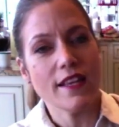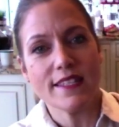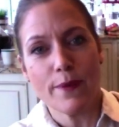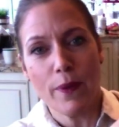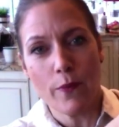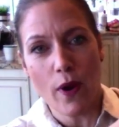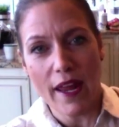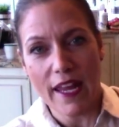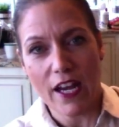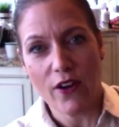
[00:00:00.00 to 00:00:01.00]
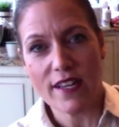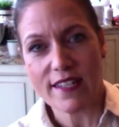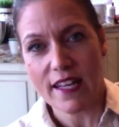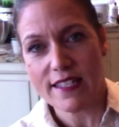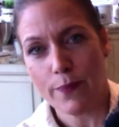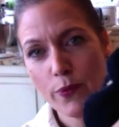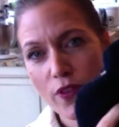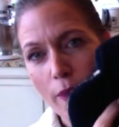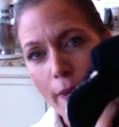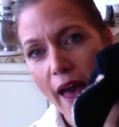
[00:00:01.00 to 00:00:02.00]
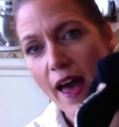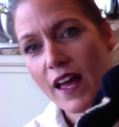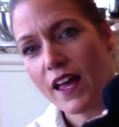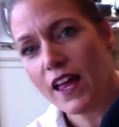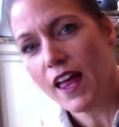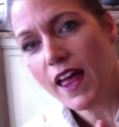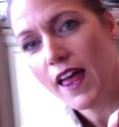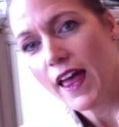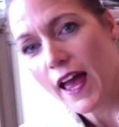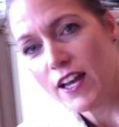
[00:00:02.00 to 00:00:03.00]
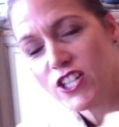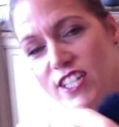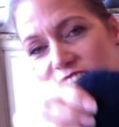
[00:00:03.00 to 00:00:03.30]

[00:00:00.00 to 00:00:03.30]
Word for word: unzip him right here. He's got a zipper in the back. And she